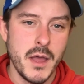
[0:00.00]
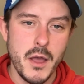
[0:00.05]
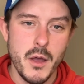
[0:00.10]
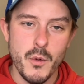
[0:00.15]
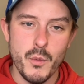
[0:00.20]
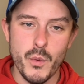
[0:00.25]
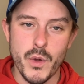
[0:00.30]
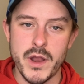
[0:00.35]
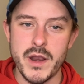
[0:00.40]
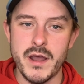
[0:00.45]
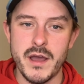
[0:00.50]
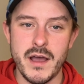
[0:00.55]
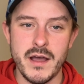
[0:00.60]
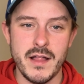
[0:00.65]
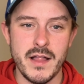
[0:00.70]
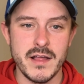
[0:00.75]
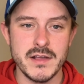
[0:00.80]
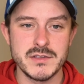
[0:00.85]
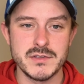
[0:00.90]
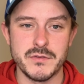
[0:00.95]
when
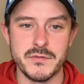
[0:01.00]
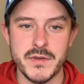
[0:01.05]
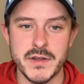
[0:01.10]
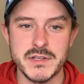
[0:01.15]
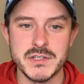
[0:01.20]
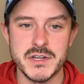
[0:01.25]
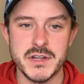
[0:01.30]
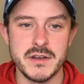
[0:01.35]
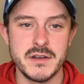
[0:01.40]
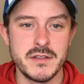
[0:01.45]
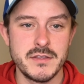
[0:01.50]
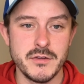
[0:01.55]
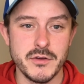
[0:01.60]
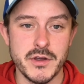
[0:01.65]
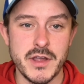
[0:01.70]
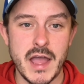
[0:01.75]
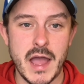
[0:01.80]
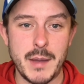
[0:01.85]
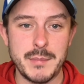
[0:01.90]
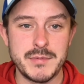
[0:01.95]
Alex Ovechkin, their
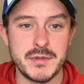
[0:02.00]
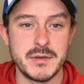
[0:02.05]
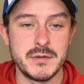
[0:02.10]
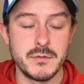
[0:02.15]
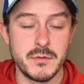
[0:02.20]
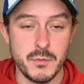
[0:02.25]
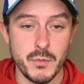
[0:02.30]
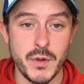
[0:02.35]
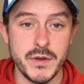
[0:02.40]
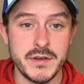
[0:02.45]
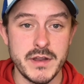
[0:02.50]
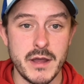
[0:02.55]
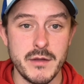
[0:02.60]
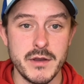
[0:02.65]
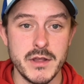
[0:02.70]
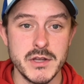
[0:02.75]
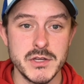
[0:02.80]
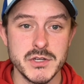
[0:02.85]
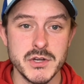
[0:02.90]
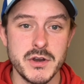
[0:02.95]
captain, went down
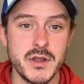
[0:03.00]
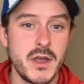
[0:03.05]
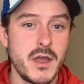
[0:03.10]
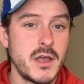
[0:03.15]
injured.